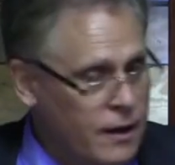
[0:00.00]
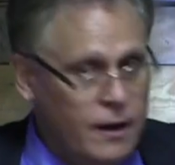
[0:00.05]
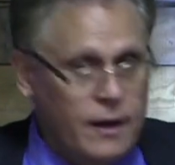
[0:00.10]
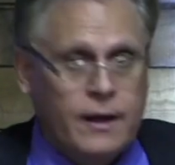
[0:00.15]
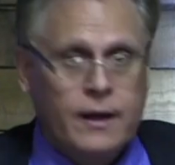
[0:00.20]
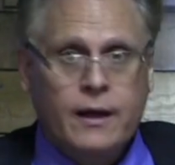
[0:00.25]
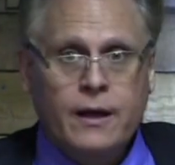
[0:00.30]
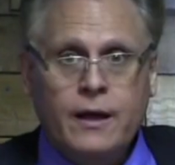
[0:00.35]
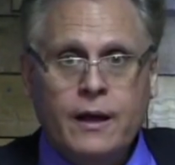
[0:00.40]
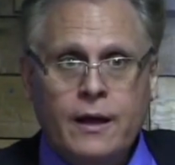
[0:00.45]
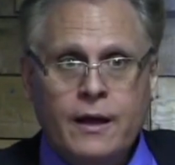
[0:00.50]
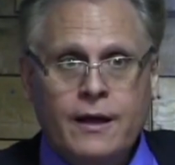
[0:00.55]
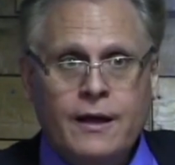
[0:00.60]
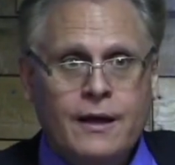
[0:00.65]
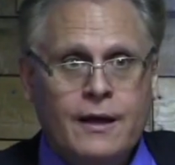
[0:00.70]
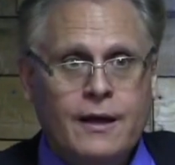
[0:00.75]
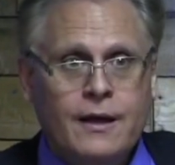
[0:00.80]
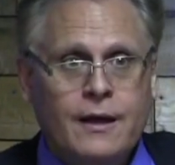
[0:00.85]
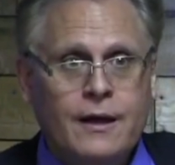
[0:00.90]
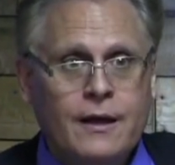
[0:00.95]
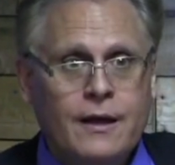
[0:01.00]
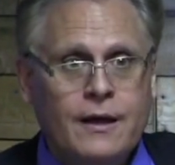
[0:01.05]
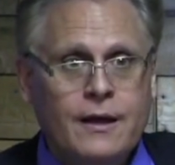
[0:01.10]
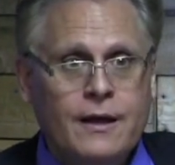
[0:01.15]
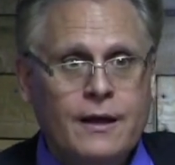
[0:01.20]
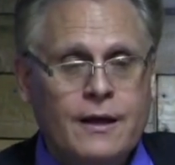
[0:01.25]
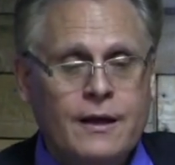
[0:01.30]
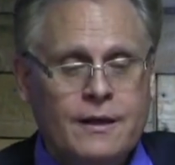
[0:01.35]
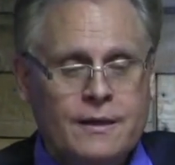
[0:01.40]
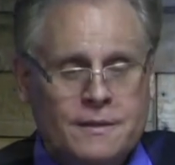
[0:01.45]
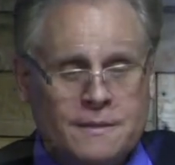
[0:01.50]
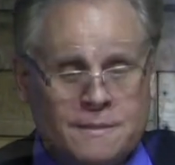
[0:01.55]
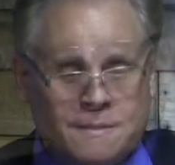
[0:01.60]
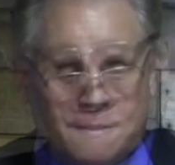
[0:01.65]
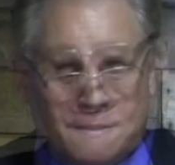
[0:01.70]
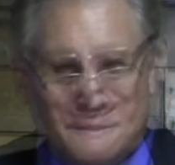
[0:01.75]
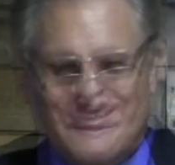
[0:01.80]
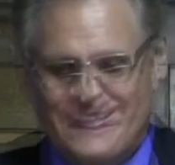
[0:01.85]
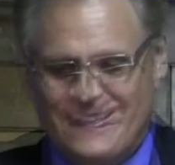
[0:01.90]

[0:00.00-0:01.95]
Nobody speaks.